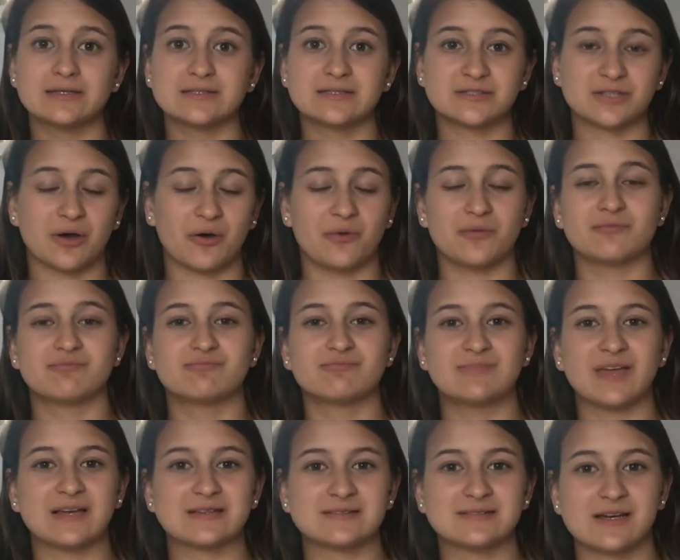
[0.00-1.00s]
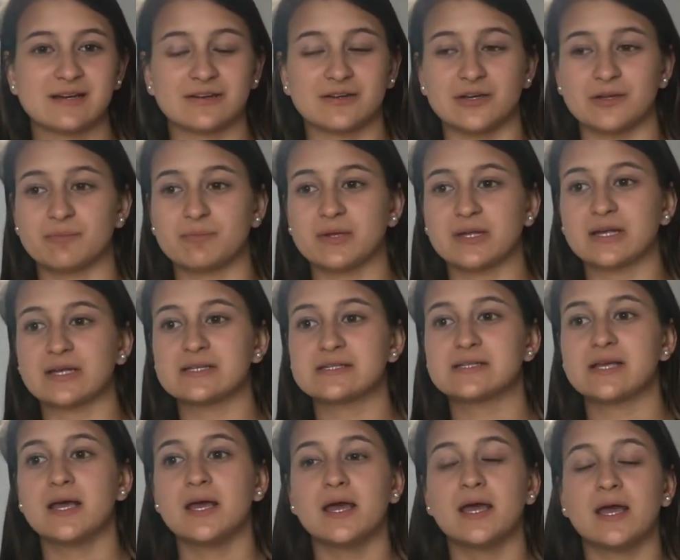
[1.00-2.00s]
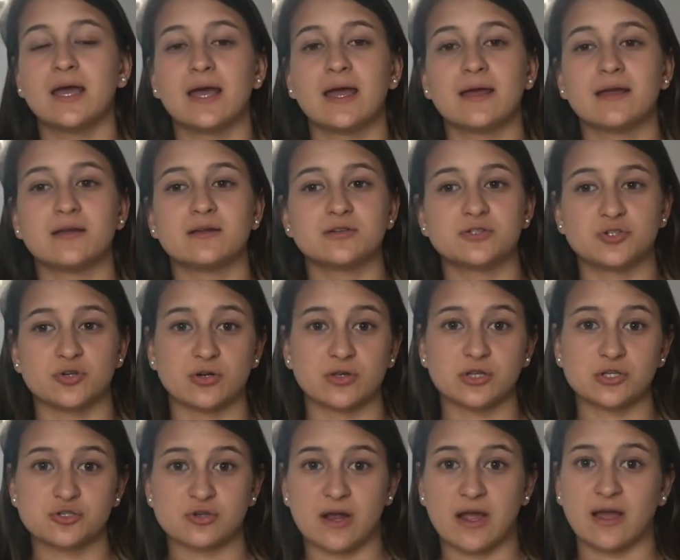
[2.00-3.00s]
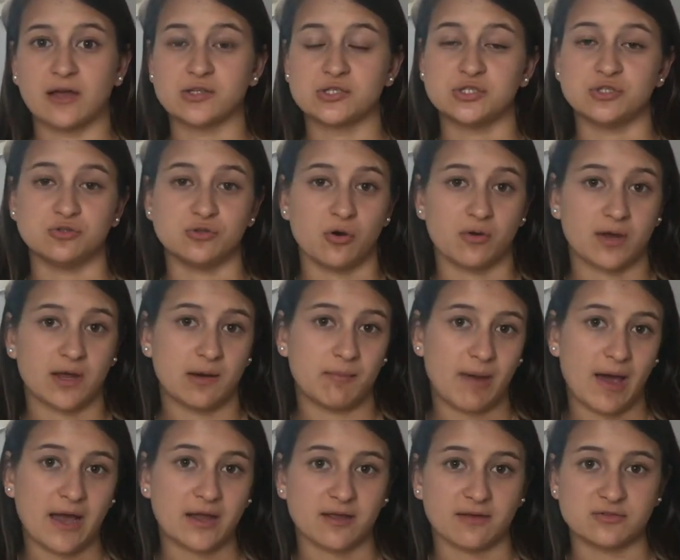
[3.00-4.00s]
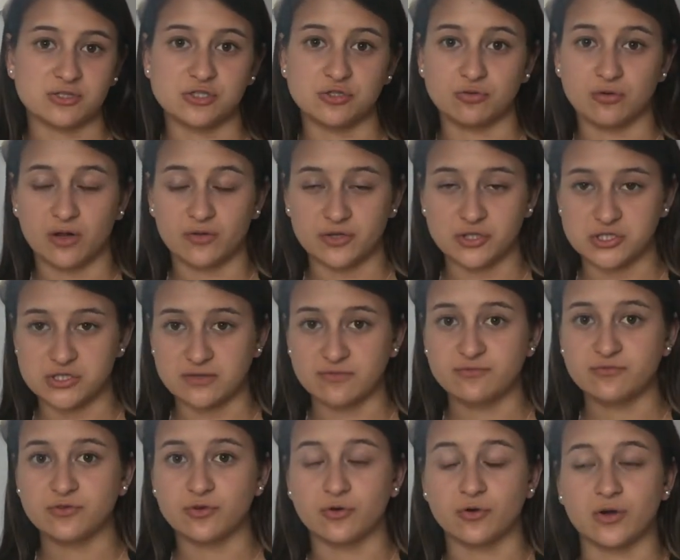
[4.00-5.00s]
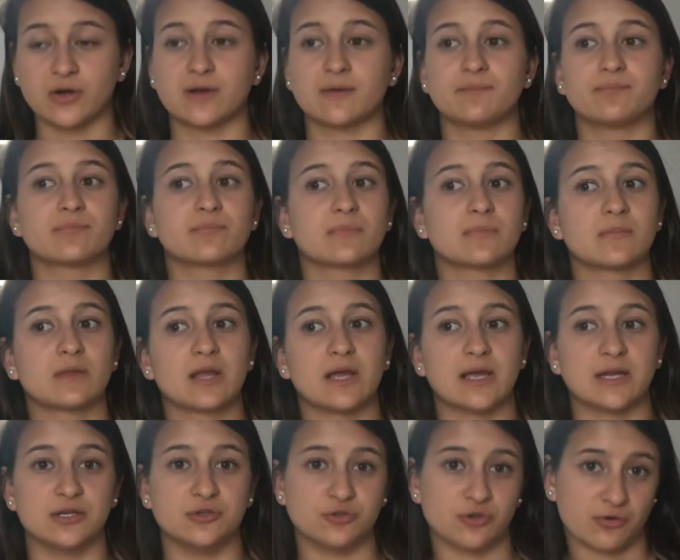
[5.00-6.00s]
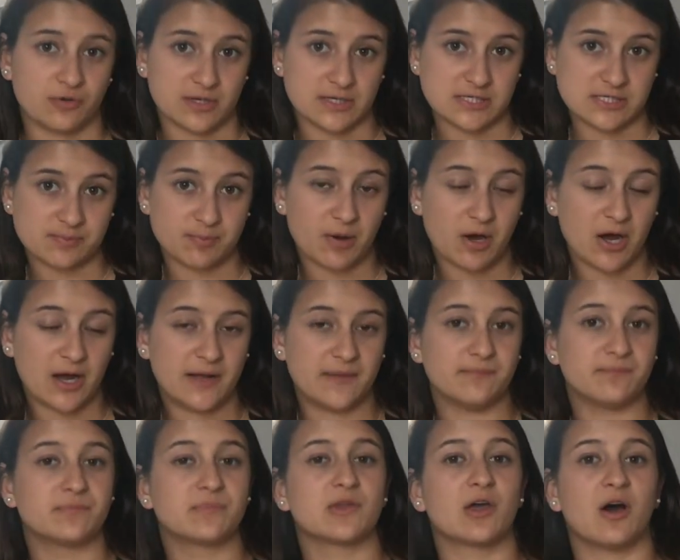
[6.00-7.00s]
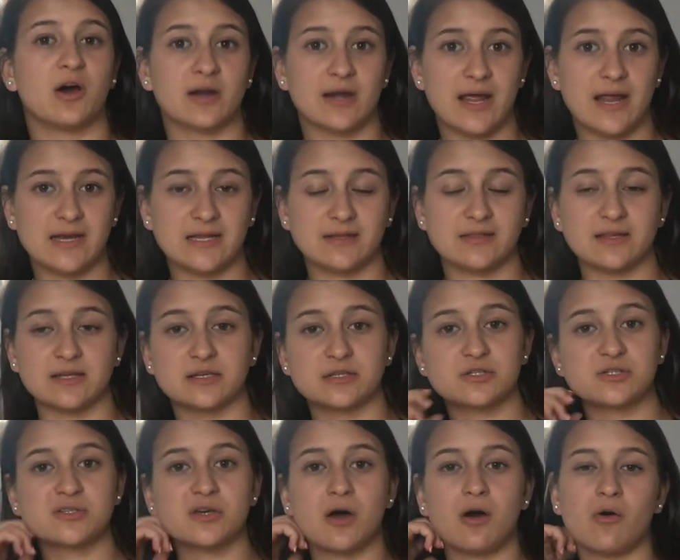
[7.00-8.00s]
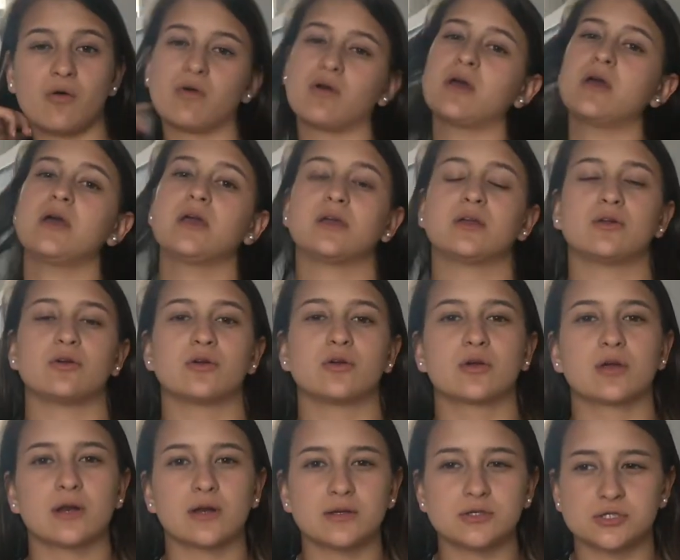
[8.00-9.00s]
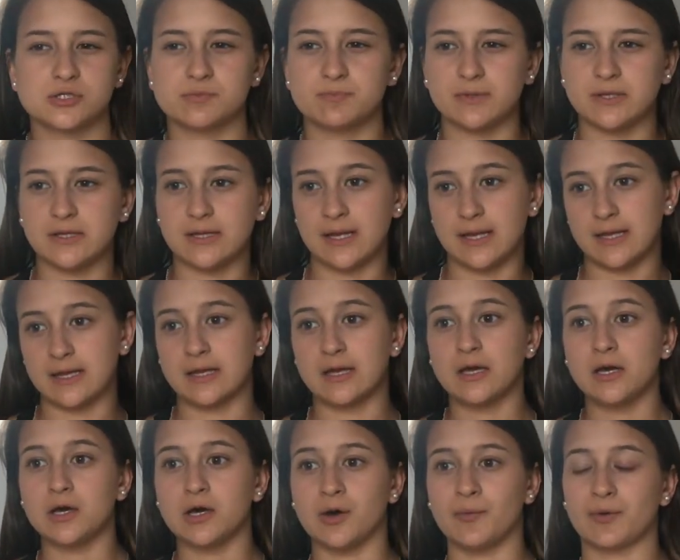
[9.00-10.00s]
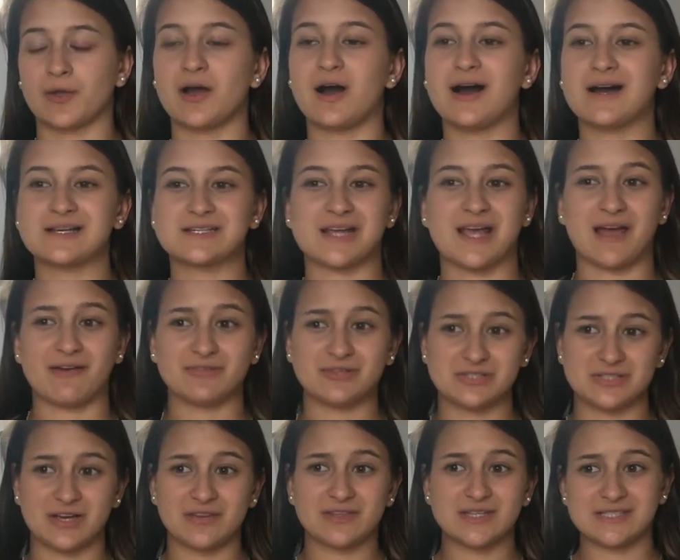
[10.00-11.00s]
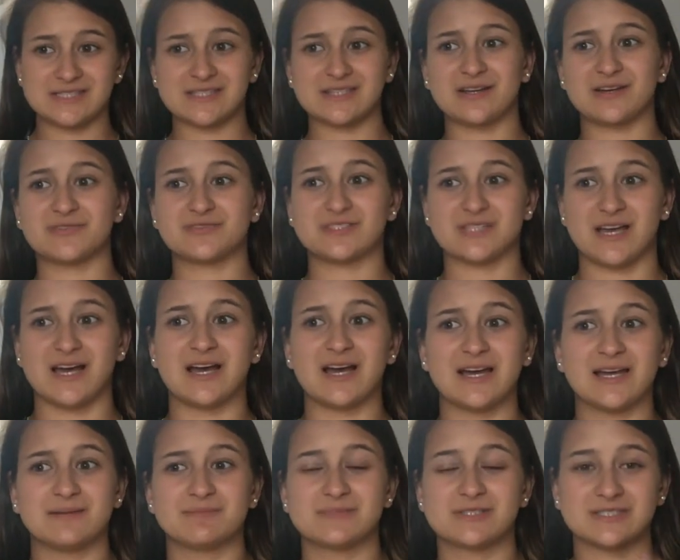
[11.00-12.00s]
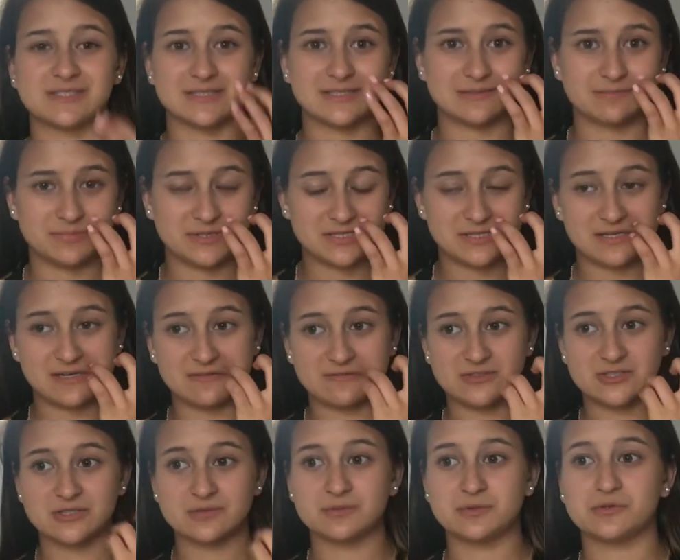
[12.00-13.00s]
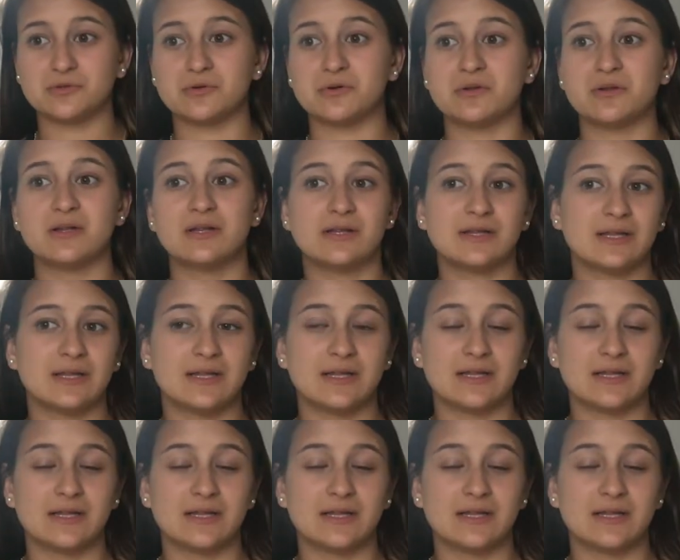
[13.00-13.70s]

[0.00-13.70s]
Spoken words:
So that's not good, because during the tryouts you don't get a mat, you have to do it on the gym floor, and you don't get a spot on anything. So, you know, you're going to just be like, oh my gosh, I haven't done this enough times to like be comfortable.